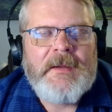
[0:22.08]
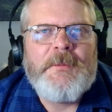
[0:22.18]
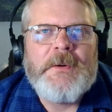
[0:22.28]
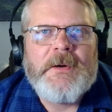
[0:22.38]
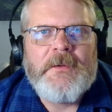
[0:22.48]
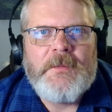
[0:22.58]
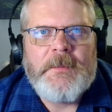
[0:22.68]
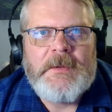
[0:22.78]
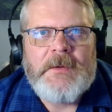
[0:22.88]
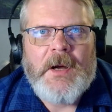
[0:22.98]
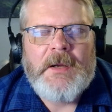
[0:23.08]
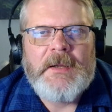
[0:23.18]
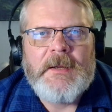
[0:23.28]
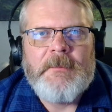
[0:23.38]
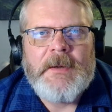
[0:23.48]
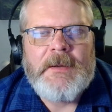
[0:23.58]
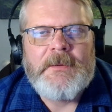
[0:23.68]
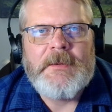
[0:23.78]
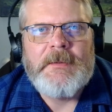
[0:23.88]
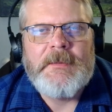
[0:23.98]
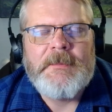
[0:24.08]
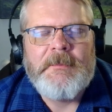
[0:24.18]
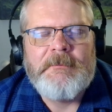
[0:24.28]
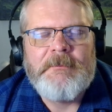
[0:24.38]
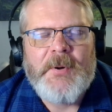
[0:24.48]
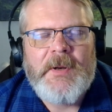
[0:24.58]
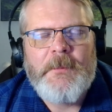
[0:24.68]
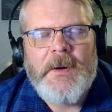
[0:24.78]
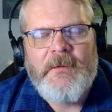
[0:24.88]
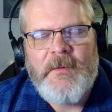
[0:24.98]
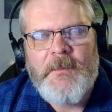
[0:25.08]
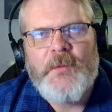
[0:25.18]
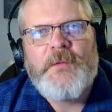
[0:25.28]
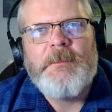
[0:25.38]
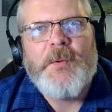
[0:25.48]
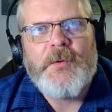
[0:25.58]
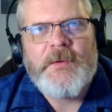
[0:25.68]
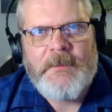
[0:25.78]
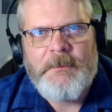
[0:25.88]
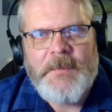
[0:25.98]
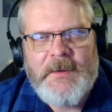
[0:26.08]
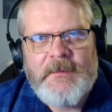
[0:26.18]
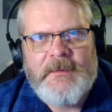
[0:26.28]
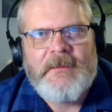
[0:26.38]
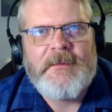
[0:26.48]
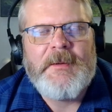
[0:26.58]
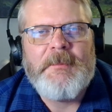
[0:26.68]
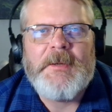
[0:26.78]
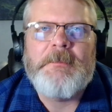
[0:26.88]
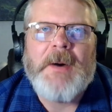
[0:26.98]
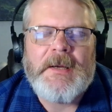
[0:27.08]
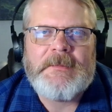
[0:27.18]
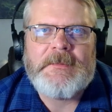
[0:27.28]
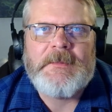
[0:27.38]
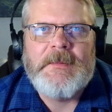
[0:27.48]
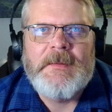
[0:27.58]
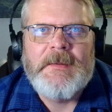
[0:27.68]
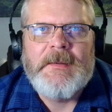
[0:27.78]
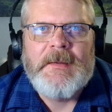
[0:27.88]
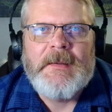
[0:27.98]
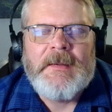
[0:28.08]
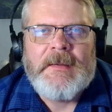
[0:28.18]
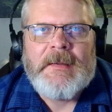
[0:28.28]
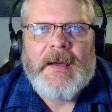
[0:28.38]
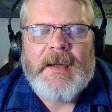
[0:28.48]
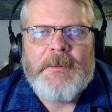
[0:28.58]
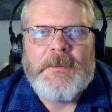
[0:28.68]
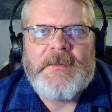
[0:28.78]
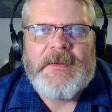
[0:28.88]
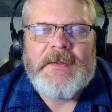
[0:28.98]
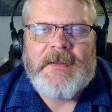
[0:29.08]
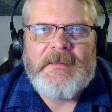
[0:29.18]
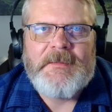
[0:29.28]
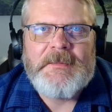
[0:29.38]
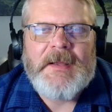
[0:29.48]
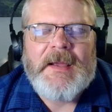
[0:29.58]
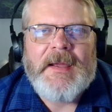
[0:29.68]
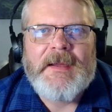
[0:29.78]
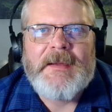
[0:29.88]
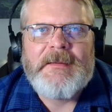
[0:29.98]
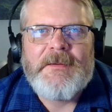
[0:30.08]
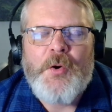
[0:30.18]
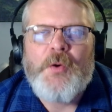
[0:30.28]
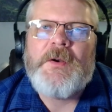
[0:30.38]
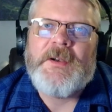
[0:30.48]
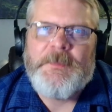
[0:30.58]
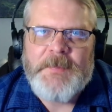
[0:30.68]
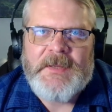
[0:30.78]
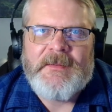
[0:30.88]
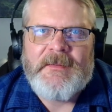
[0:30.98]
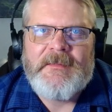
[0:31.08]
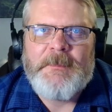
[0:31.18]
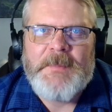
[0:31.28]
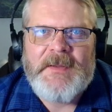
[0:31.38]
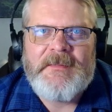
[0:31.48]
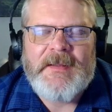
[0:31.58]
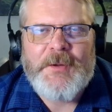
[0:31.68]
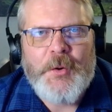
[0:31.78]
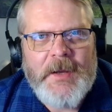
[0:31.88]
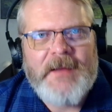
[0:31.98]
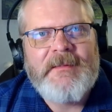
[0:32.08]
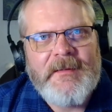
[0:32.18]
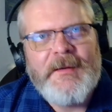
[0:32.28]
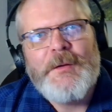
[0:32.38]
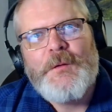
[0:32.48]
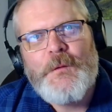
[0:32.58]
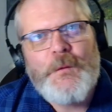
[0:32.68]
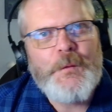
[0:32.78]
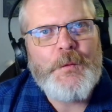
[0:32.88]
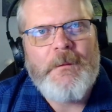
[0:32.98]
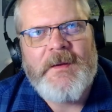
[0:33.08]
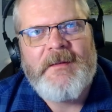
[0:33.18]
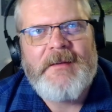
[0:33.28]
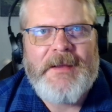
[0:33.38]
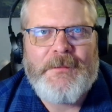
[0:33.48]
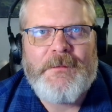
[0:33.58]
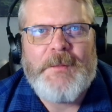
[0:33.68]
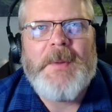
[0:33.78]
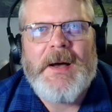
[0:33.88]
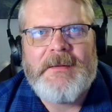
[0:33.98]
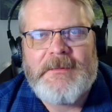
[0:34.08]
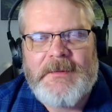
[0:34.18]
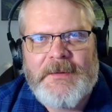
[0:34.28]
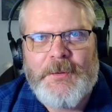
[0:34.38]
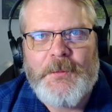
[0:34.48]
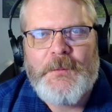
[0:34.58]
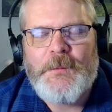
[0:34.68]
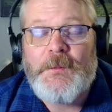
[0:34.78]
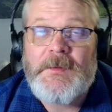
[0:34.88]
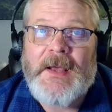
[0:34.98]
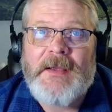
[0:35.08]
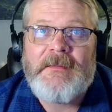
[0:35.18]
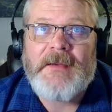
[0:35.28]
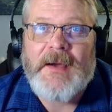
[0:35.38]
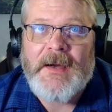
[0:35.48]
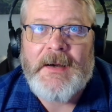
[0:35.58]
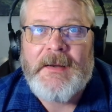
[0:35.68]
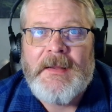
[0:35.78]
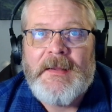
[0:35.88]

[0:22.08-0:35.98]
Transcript: we're going to be talking about probably one of the most important pieces in the big puzzle. I would say that it's a corner piece. It's a piece that connects two of the sides of the puzzle, and those two sides are